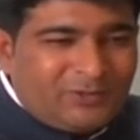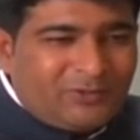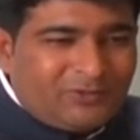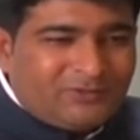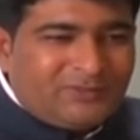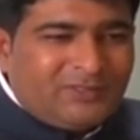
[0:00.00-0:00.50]

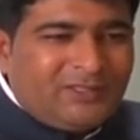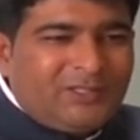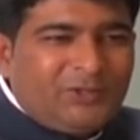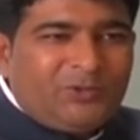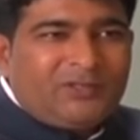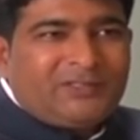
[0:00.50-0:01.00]
Because
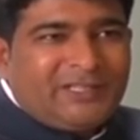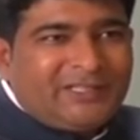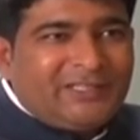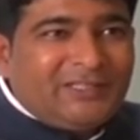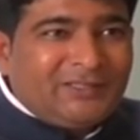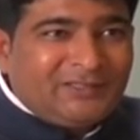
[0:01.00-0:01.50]
you are
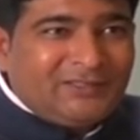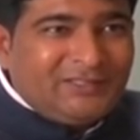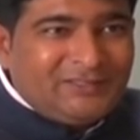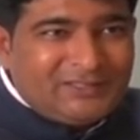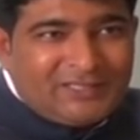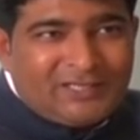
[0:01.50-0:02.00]
taking
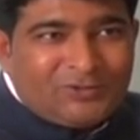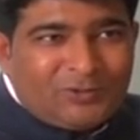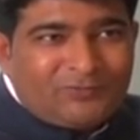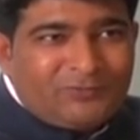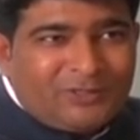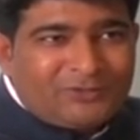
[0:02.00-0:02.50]
these kind
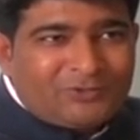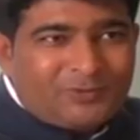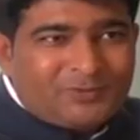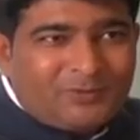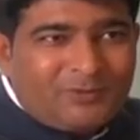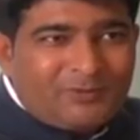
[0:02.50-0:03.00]
of
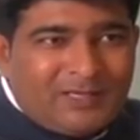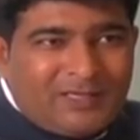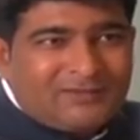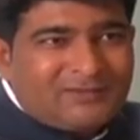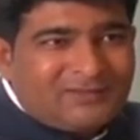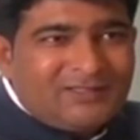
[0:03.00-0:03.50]
workshops from
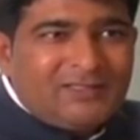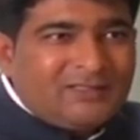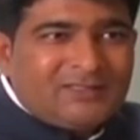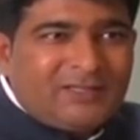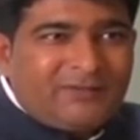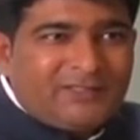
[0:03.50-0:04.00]
last
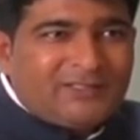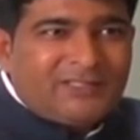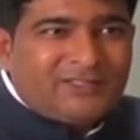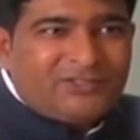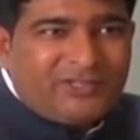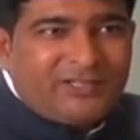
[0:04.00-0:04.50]
seven,
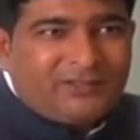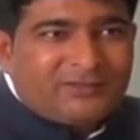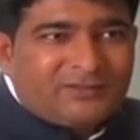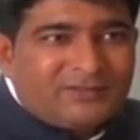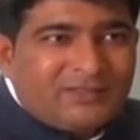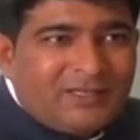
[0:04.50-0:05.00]
six
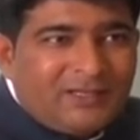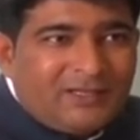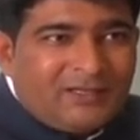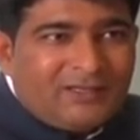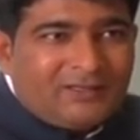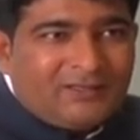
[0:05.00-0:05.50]
years.
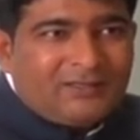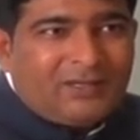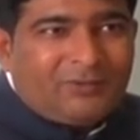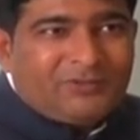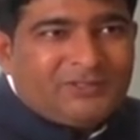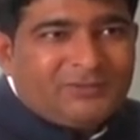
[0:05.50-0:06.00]

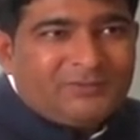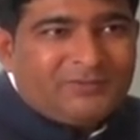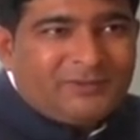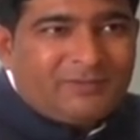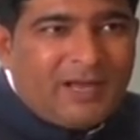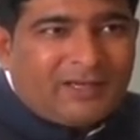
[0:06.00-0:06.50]
How is the
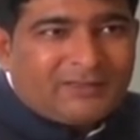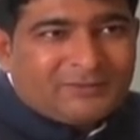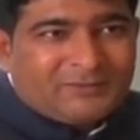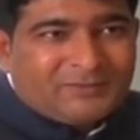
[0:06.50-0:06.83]
feedback?